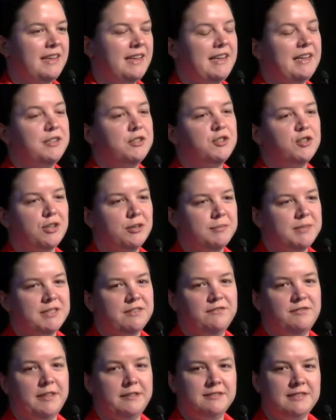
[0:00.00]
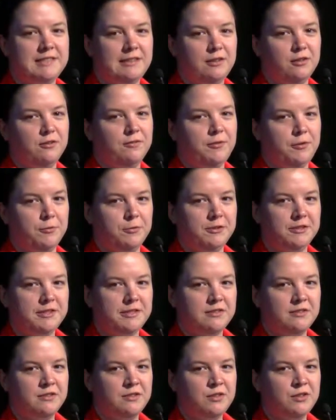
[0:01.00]
in terms of single
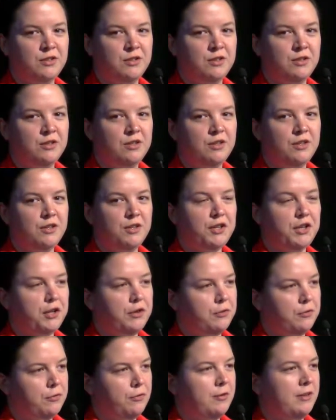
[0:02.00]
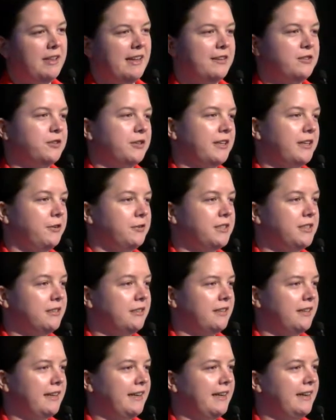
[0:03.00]
fuels. You, electric
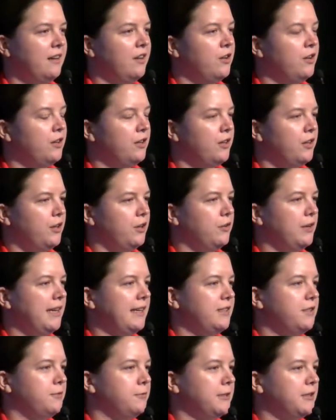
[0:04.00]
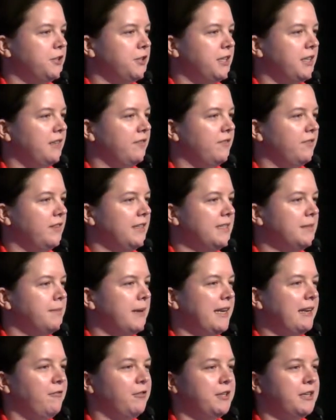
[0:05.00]
utility, you need to achieve this
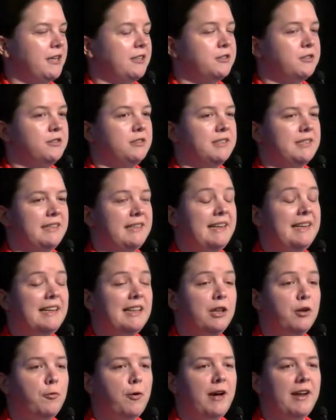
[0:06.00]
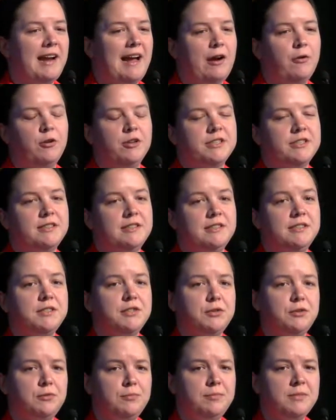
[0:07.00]
many reductions in kilowatt hours
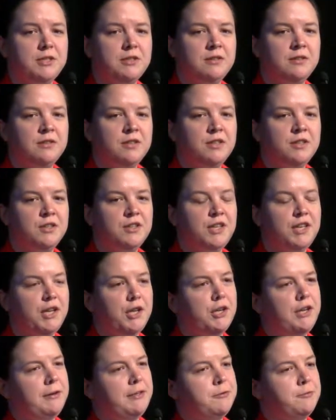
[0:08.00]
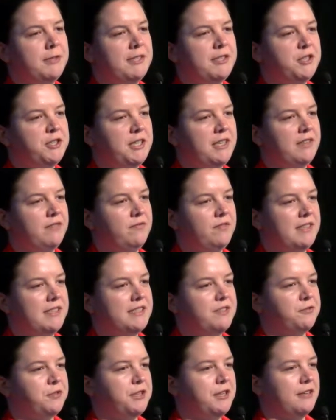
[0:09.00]
consumed. You need to achieve
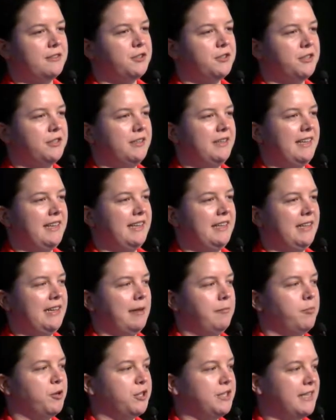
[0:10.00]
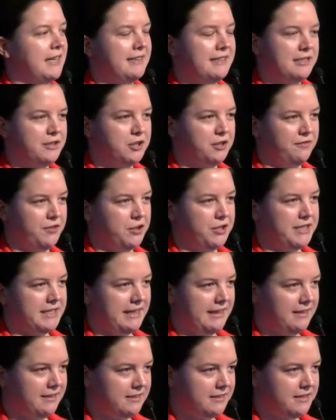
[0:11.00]
this reduction in a percentage of your
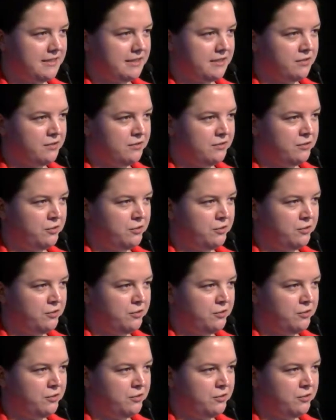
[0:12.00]
sales.